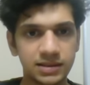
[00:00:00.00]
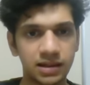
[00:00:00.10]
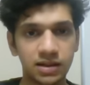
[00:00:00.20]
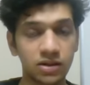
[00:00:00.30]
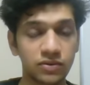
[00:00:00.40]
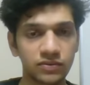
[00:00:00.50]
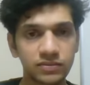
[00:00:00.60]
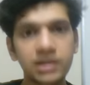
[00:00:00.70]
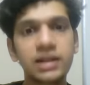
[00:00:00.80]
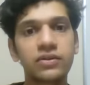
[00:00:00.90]
are around
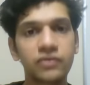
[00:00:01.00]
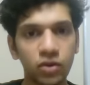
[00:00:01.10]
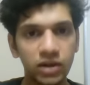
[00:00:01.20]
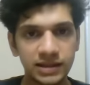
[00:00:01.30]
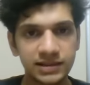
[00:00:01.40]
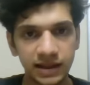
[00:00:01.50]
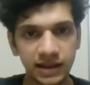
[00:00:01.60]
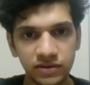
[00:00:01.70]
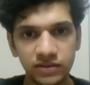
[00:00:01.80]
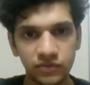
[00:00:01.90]
3 to 4 days
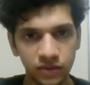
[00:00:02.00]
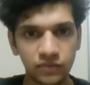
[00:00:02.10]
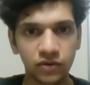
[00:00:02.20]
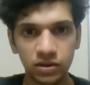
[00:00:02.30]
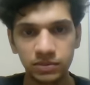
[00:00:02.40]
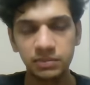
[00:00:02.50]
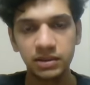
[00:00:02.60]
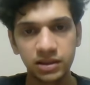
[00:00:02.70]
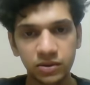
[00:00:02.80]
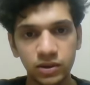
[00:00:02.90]
left for the
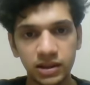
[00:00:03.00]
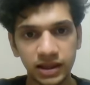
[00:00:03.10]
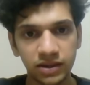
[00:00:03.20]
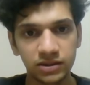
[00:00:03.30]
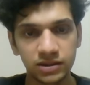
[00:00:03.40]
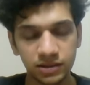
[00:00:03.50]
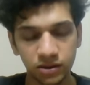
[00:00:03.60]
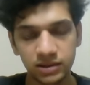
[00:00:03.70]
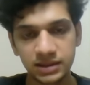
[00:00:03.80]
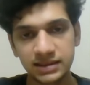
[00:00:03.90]
people who are taking
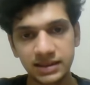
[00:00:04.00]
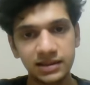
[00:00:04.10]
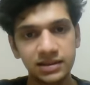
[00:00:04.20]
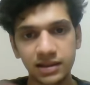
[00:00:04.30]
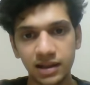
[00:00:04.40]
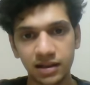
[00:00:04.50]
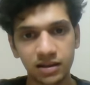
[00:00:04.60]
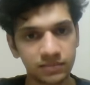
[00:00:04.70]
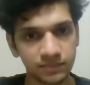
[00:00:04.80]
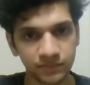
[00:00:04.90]
on the 16th. There
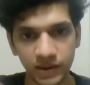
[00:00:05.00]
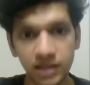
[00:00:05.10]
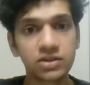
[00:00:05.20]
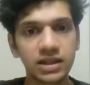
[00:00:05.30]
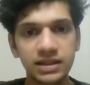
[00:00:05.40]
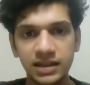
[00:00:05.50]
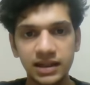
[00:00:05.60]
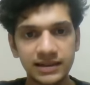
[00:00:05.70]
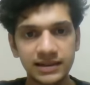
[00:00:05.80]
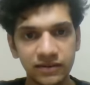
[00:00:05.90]
are literally 3
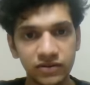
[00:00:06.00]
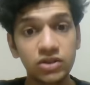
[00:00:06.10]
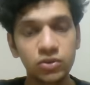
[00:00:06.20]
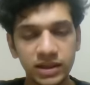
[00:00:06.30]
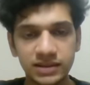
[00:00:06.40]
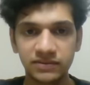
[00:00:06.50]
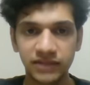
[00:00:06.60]
days left, 2 days in